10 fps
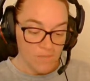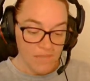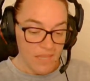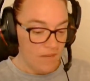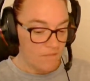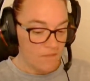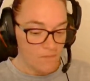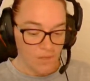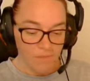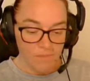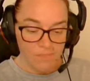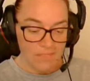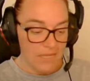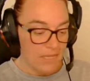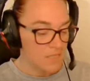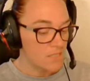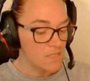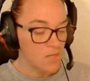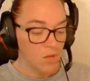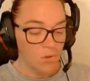Everybody missed Anne
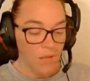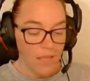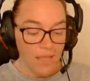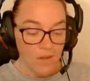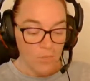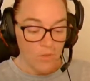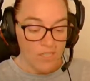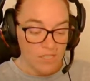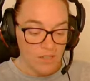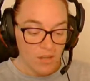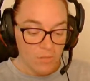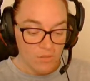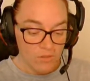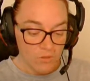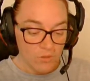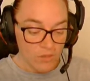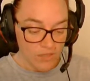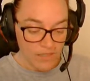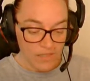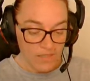so, and wished she'd come to school
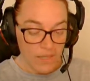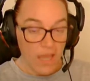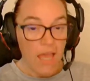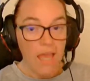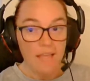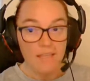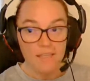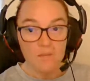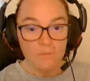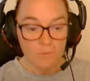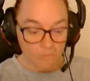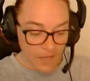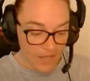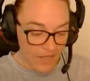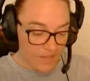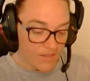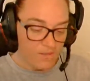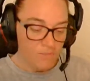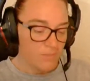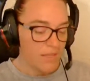again, and Gilbert Blythe,
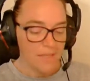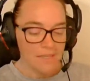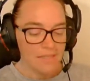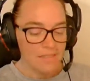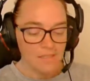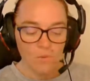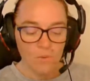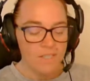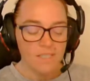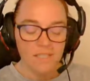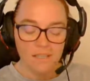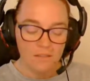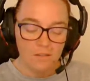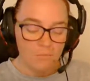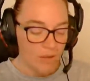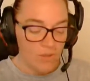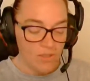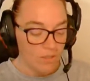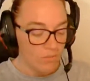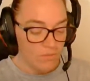but Anne didn't want to hear about
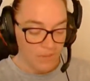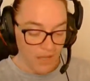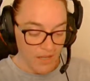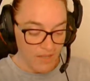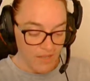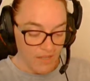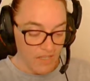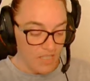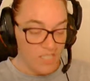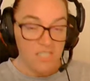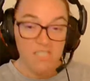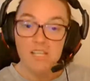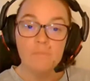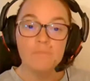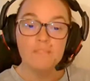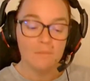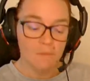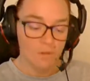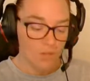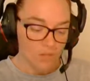Gilbert Blythe. She jumped up
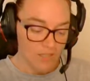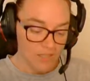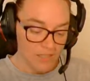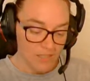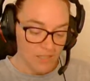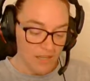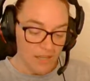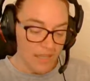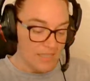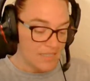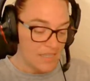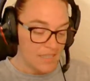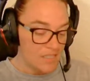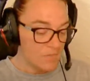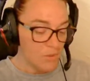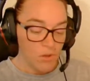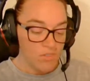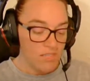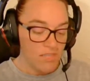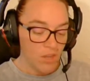hurriedly and said, suppose
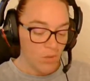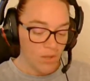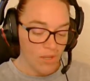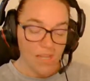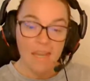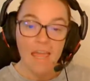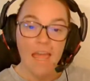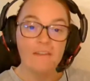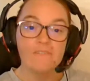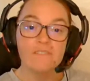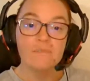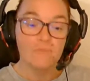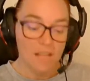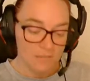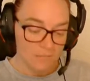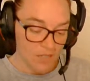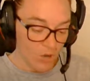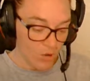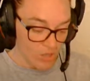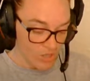they go in and have some raspberry
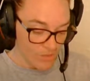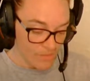cordial.